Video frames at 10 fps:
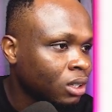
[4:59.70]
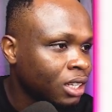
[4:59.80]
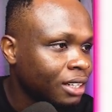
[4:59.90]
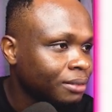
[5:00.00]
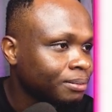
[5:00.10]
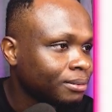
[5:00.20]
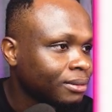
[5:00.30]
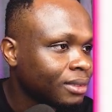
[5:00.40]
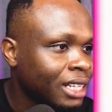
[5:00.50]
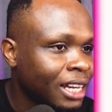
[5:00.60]
Okay,
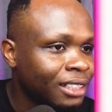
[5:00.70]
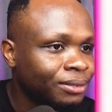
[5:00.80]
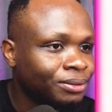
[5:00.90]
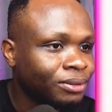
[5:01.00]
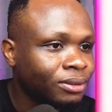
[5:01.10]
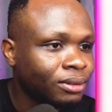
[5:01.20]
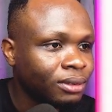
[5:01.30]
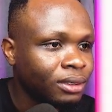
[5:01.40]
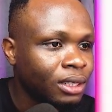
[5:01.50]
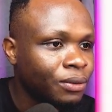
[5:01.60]
then
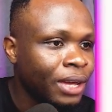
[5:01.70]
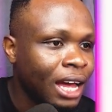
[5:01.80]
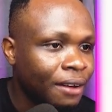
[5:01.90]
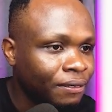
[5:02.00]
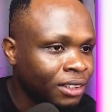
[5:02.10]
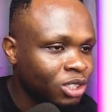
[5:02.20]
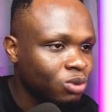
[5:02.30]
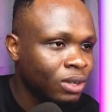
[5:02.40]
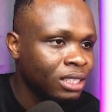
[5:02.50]
we have this